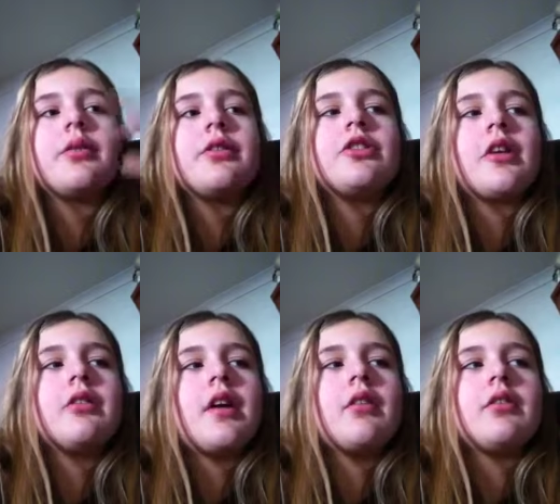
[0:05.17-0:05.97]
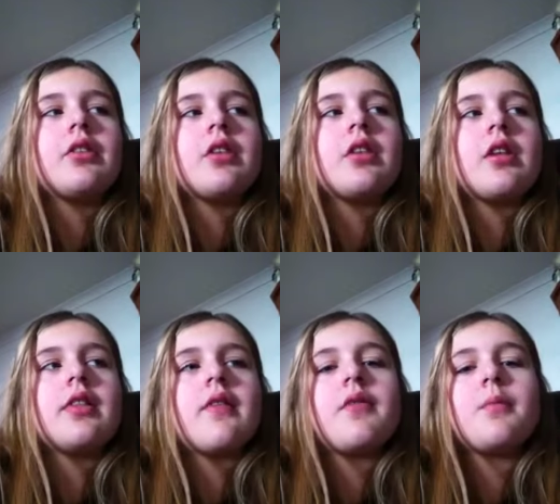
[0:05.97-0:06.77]
shout outs to the
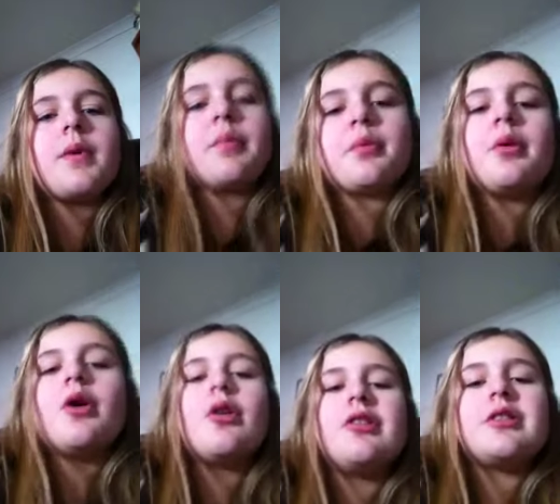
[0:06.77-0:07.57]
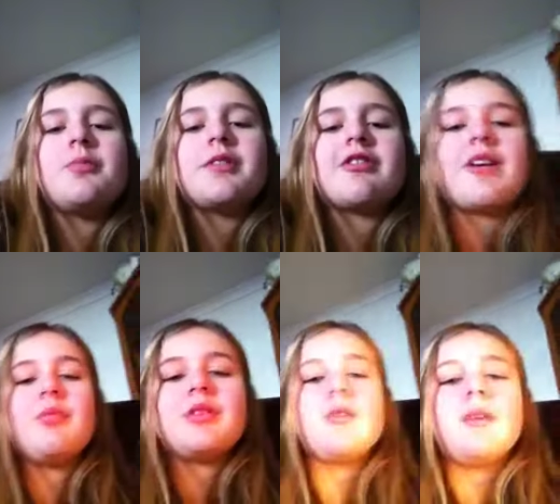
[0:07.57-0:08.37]
11 people who
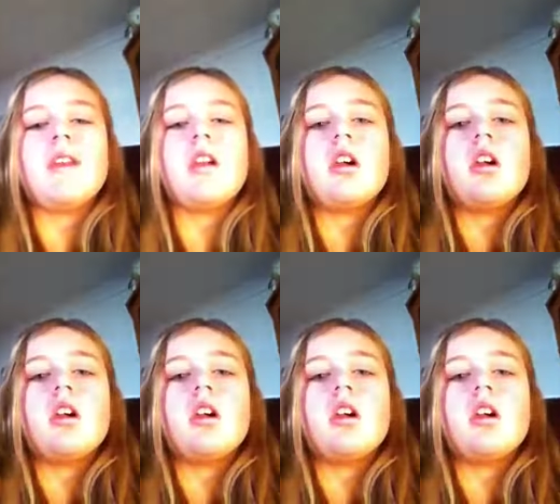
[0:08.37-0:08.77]
subscribed to me.